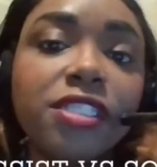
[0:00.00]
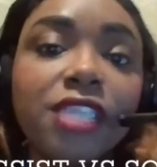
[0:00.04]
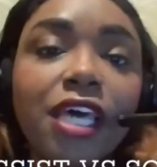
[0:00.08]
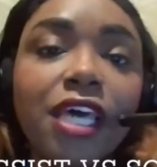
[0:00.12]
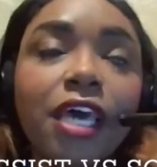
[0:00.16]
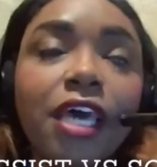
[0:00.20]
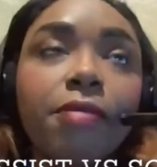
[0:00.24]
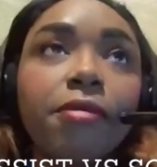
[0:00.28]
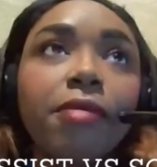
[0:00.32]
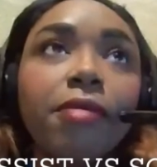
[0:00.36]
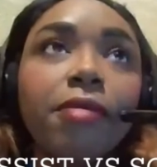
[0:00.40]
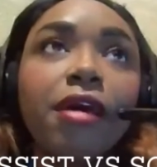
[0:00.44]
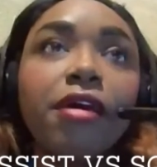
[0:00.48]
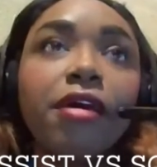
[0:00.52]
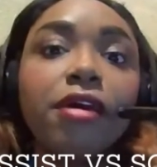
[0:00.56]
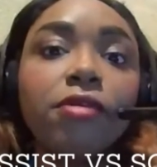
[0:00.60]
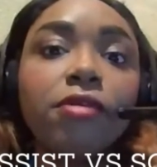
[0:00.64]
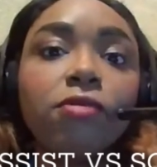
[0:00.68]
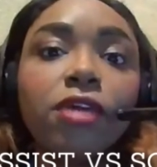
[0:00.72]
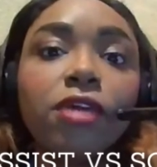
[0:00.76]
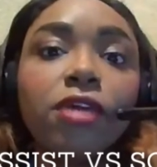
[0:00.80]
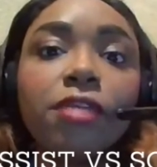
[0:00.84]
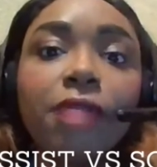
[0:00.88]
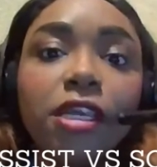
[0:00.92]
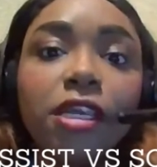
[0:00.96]
time in my
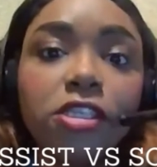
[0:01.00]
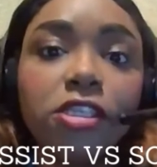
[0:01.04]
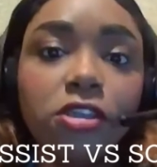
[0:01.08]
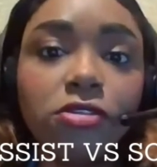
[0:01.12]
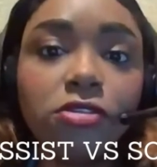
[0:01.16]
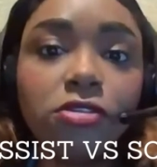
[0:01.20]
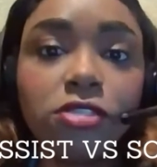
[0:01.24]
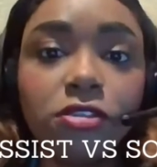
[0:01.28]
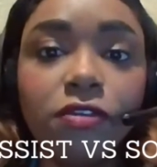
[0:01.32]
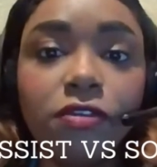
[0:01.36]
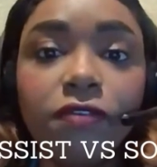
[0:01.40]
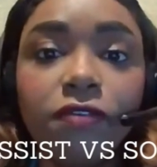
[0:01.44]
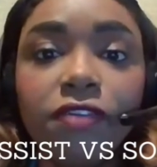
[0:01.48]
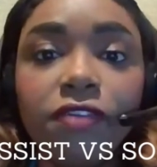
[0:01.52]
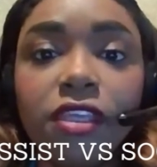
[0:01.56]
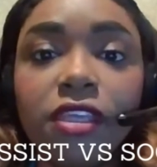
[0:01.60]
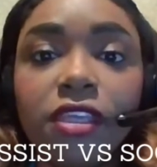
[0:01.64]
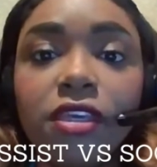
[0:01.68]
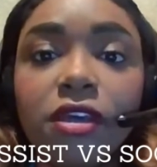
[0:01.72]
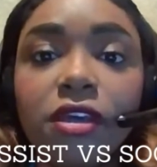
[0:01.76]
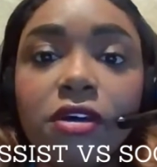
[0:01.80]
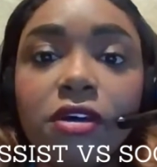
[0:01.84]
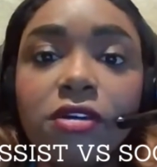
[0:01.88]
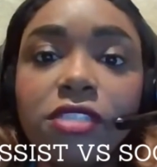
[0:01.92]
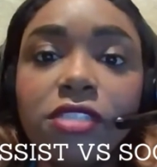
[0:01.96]
one of my YouTube
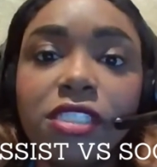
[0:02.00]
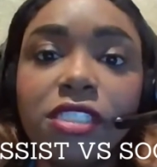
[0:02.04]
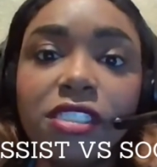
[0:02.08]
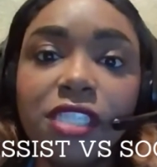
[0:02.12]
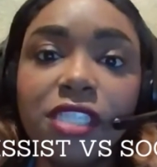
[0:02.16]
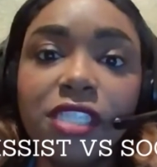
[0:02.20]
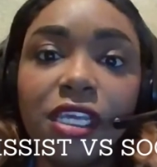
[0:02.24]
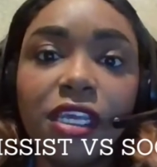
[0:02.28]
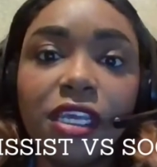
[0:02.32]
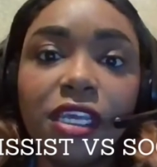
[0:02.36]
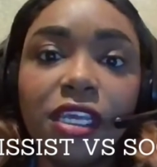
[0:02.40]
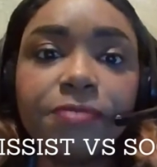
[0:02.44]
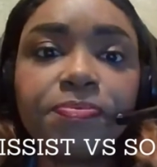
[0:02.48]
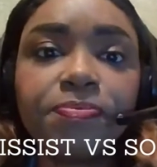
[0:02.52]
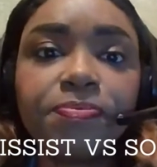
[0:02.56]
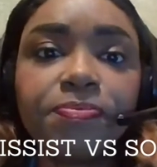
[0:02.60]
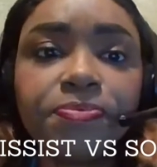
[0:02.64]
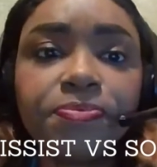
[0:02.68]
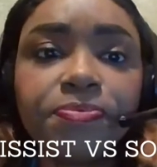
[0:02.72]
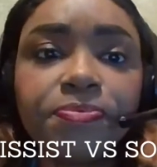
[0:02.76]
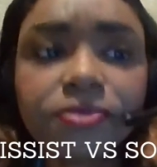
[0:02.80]
videos and then